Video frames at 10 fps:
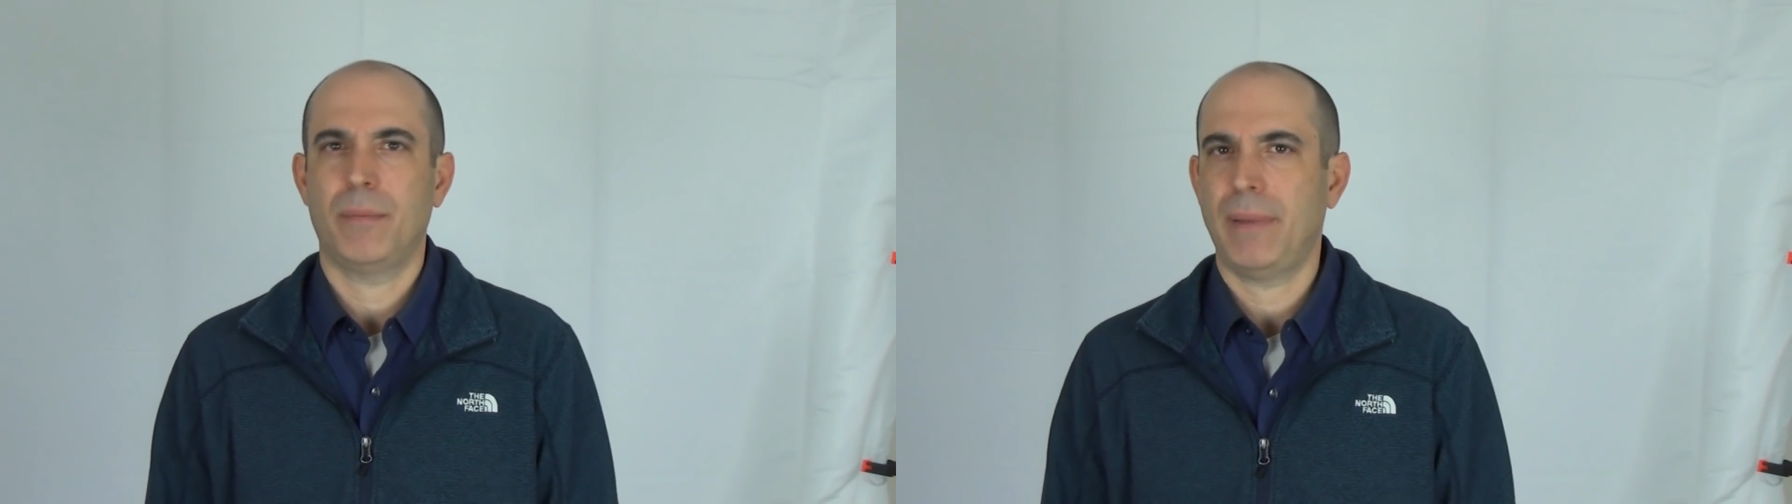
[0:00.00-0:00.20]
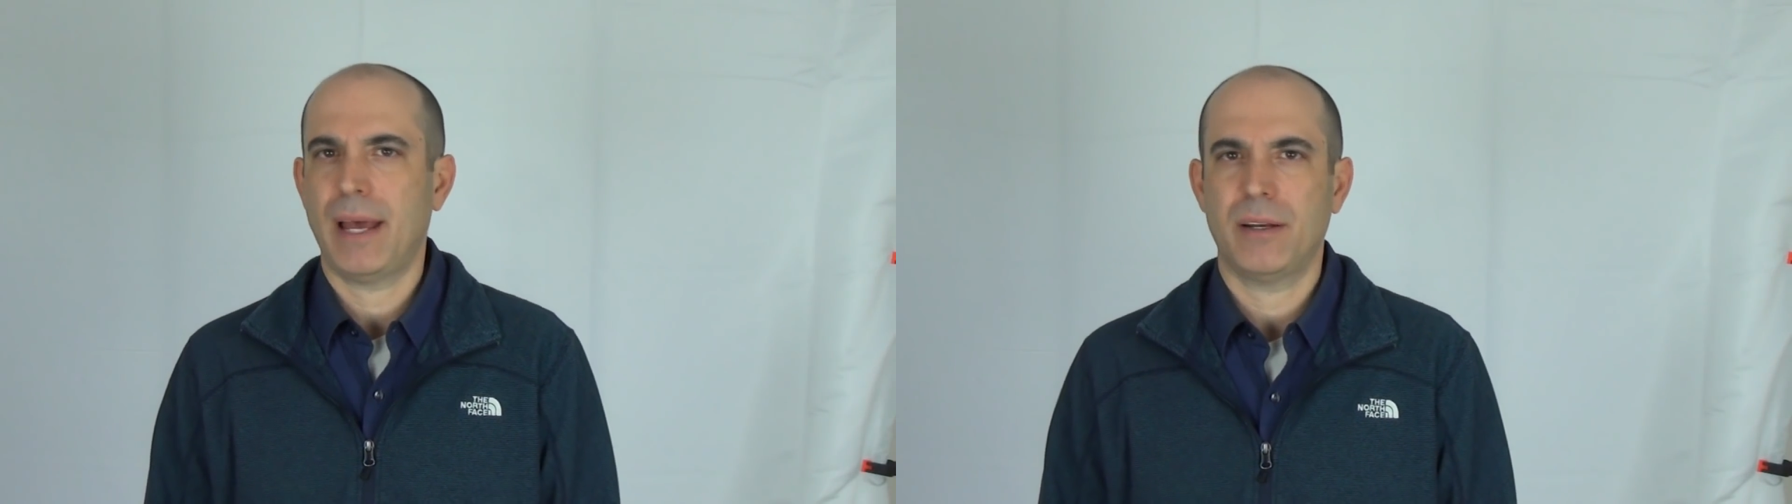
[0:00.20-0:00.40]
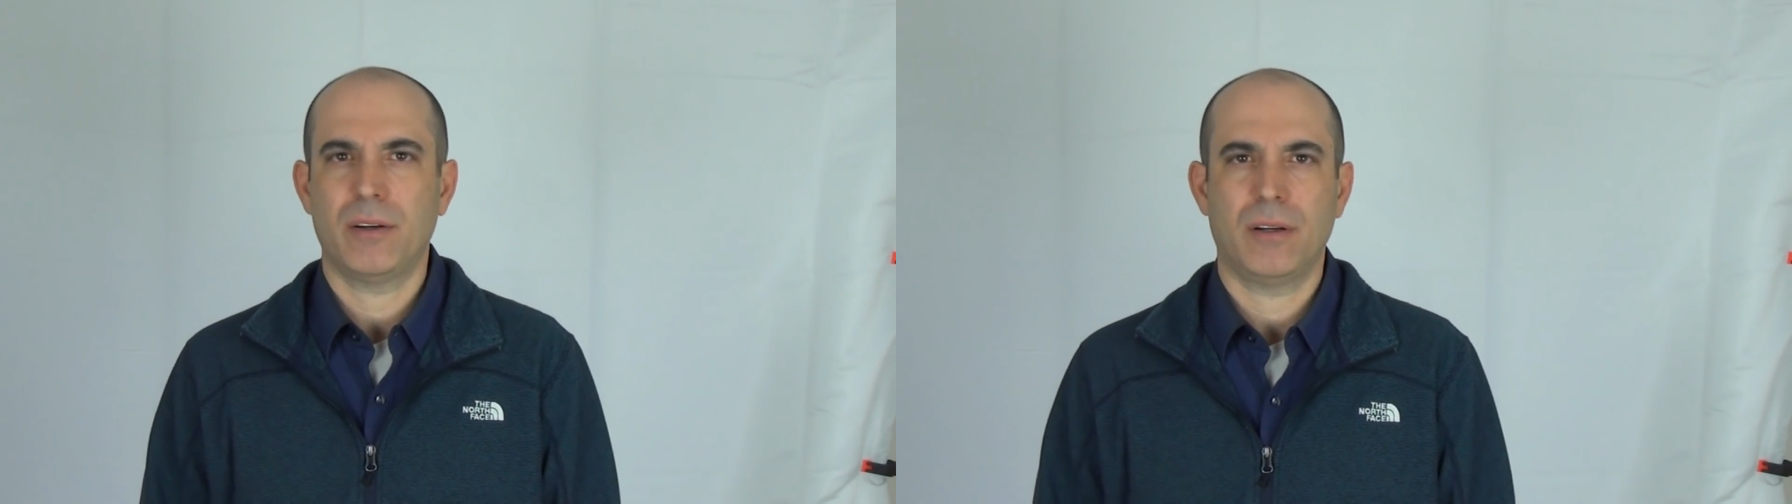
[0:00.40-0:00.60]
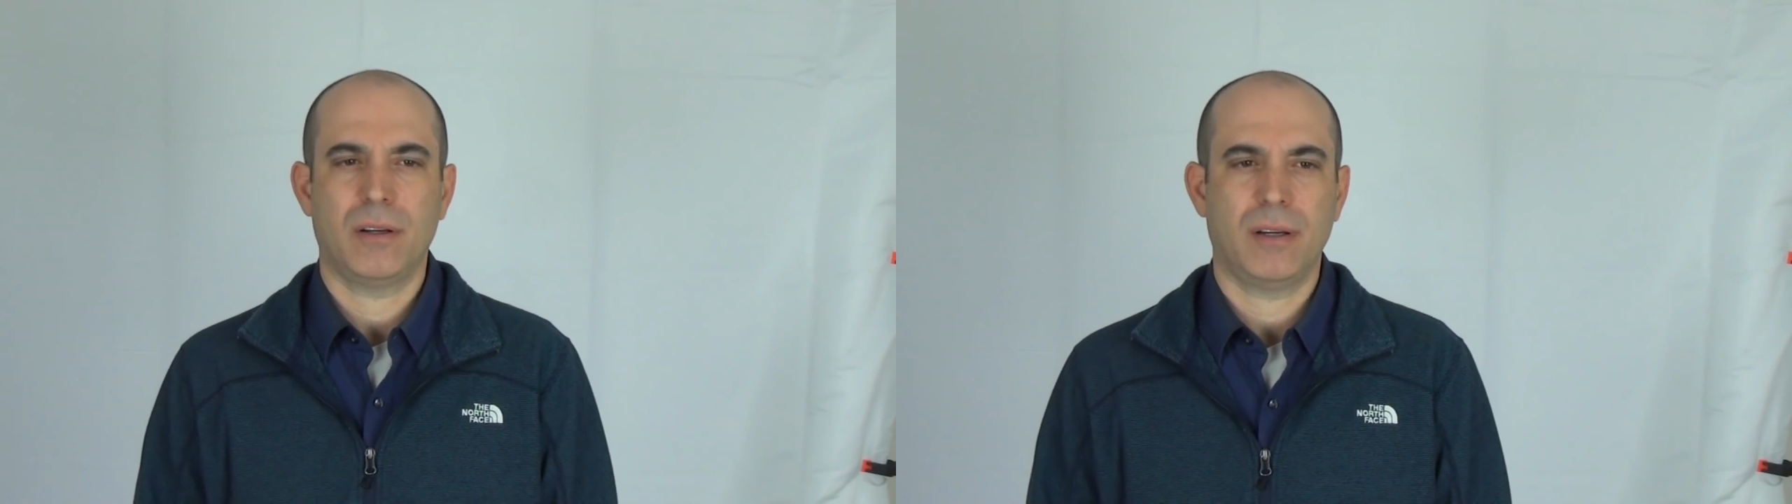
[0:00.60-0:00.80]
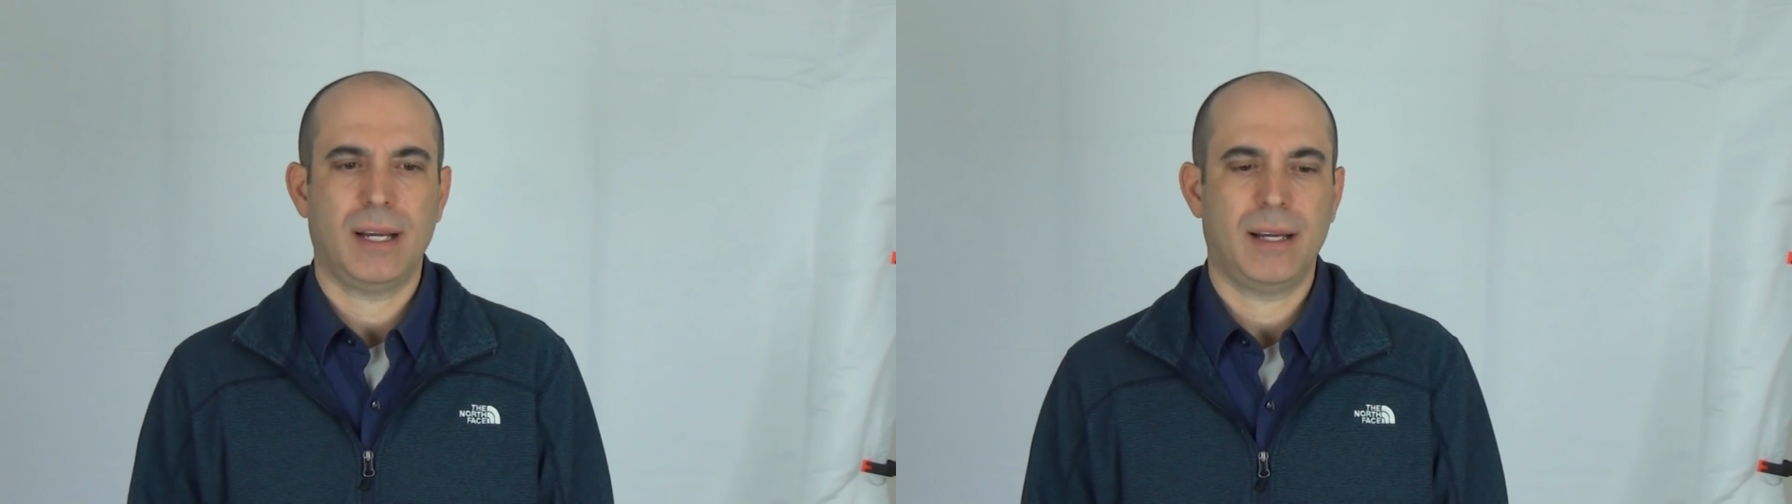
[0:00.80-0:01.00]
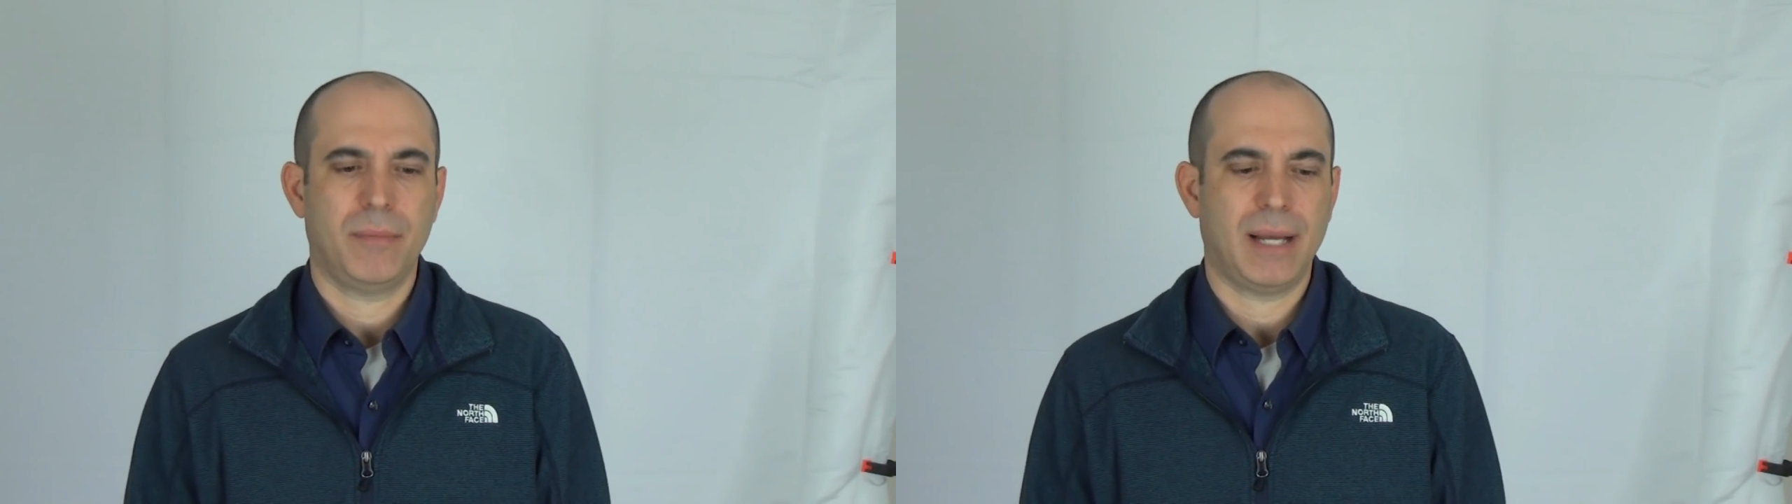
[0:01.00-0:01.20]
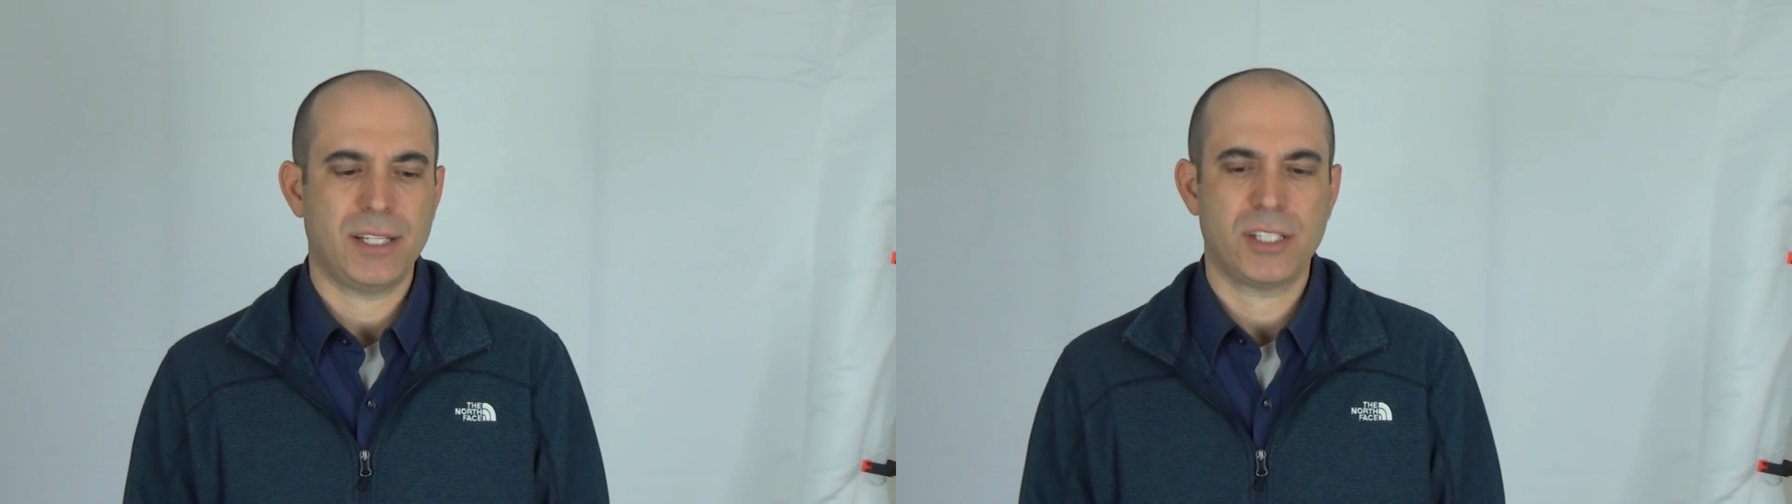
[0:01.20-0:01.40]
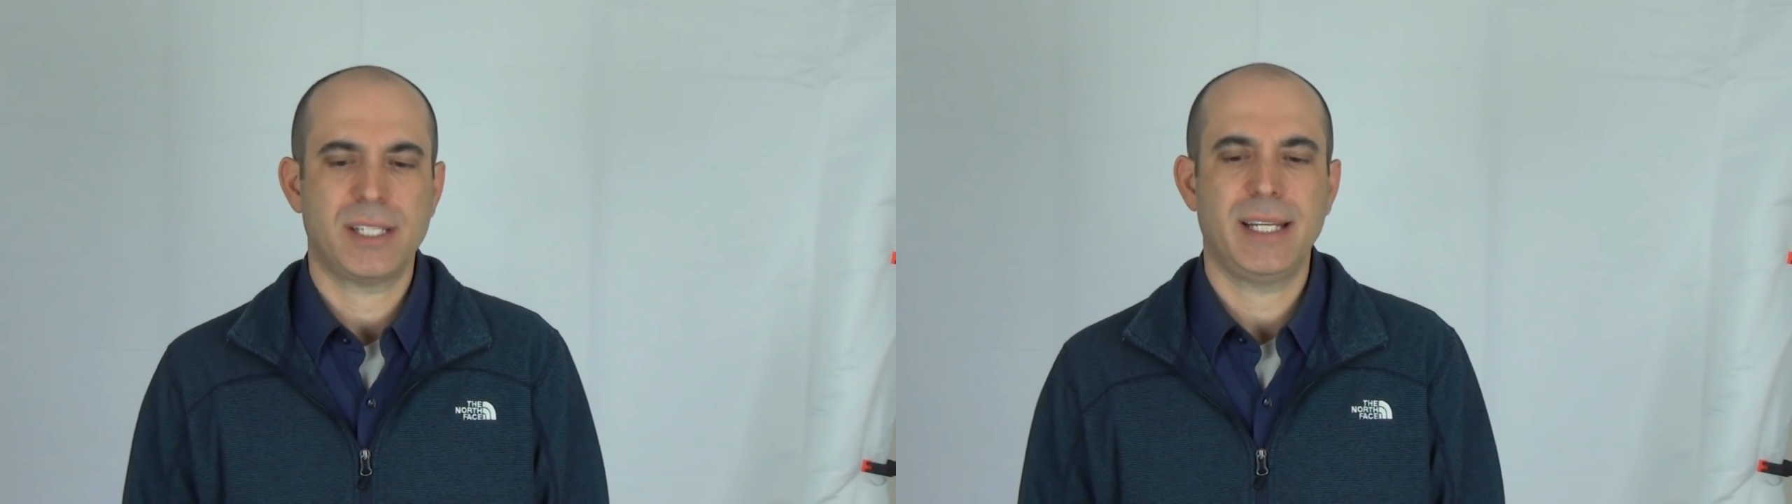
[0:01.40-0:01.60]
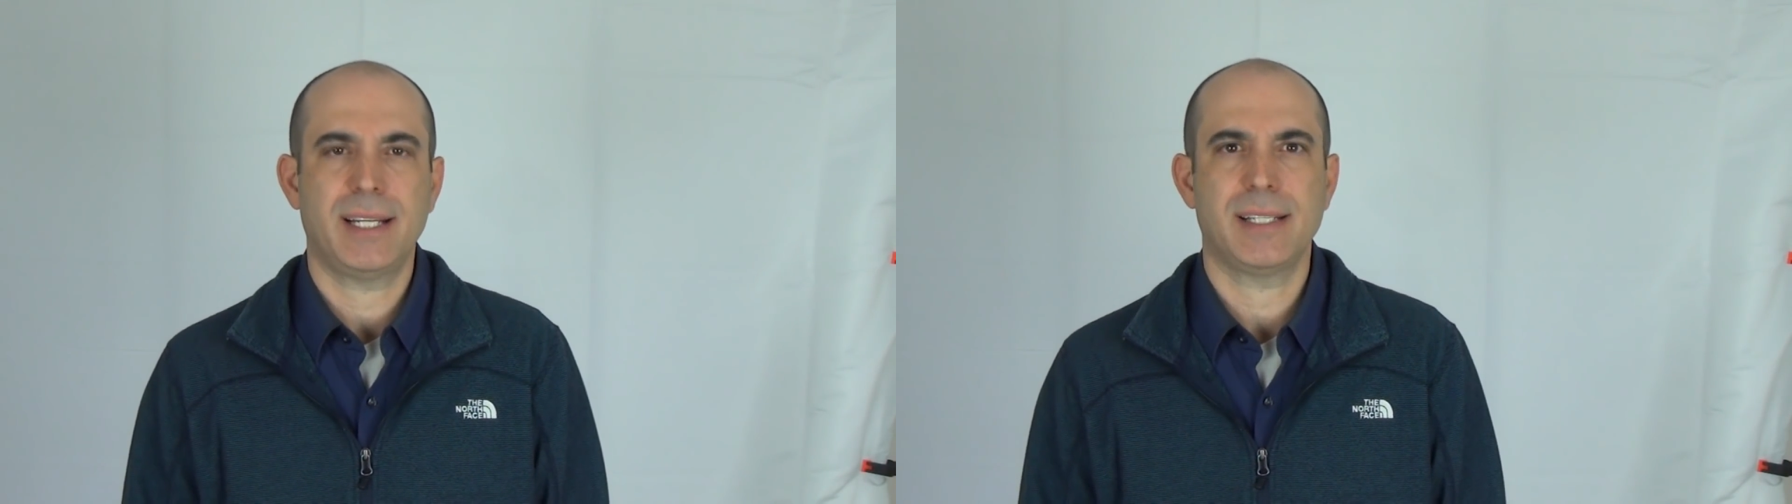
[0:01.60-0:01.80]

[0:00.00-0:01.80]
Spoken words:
a pet, I just need